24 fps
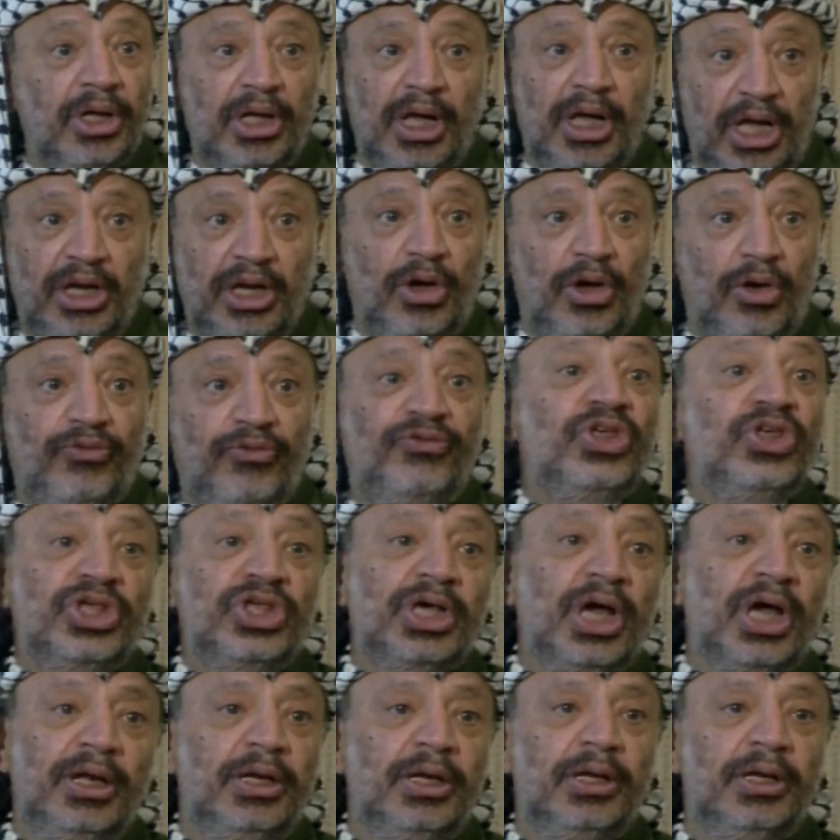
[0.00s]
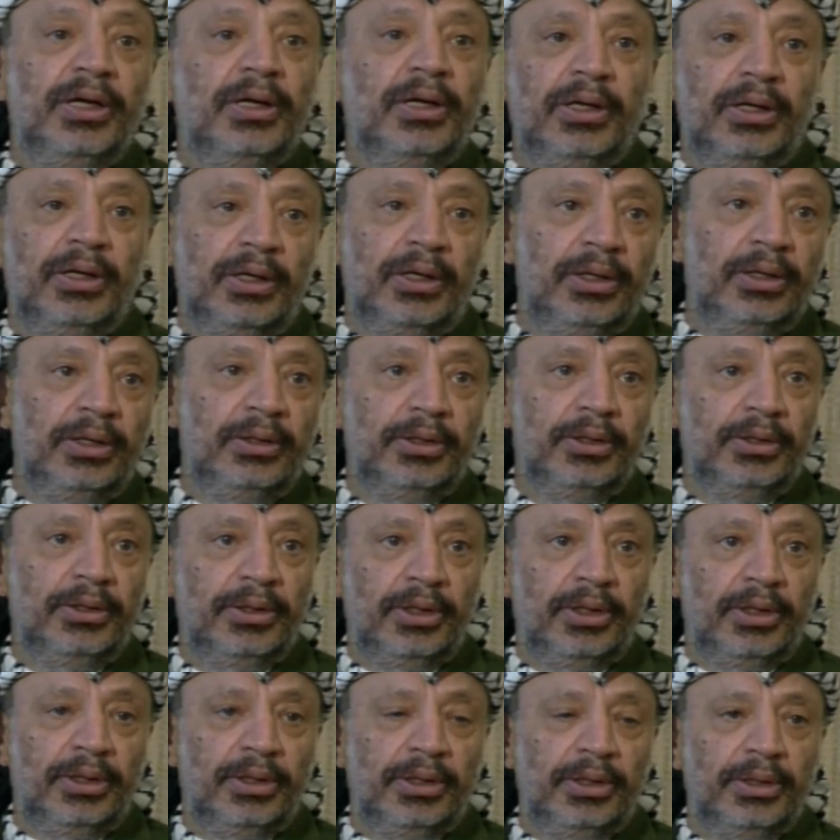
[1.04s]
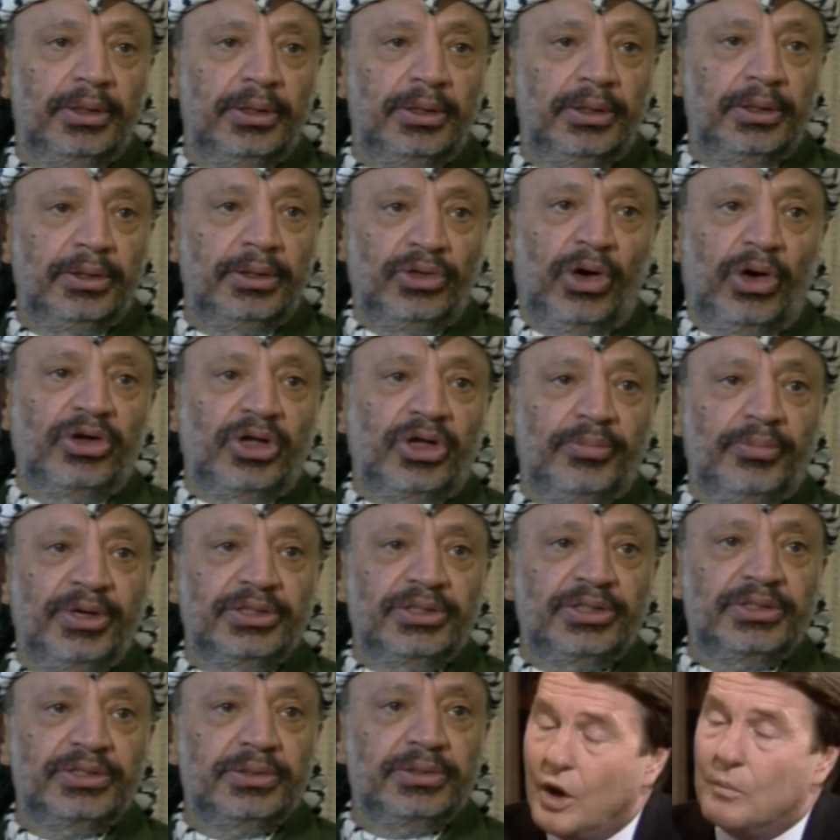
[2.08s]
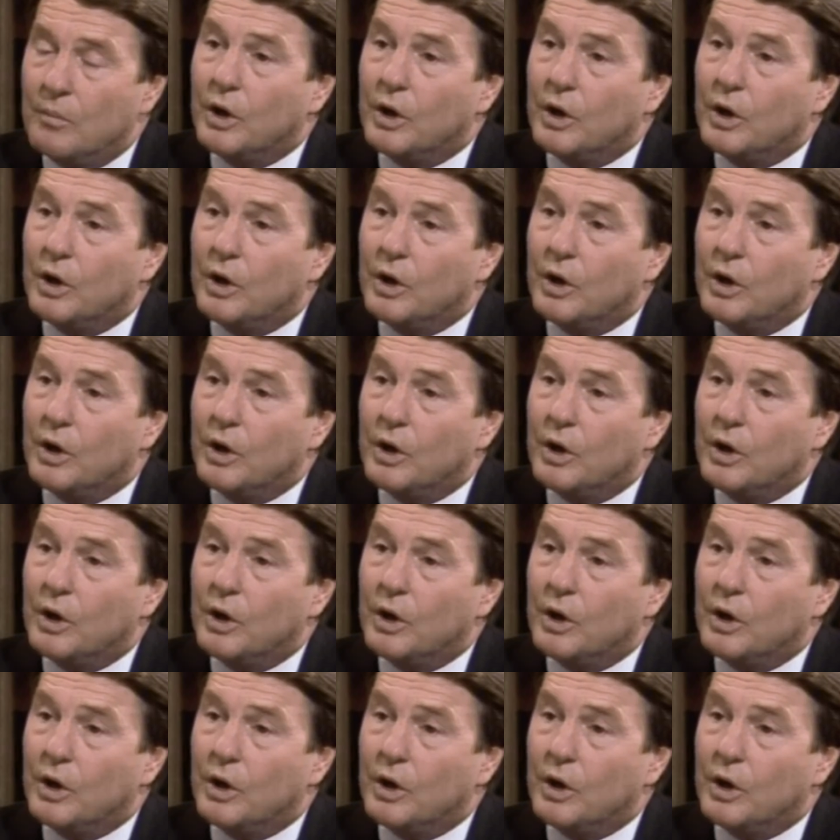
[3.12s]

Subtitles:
any official documents.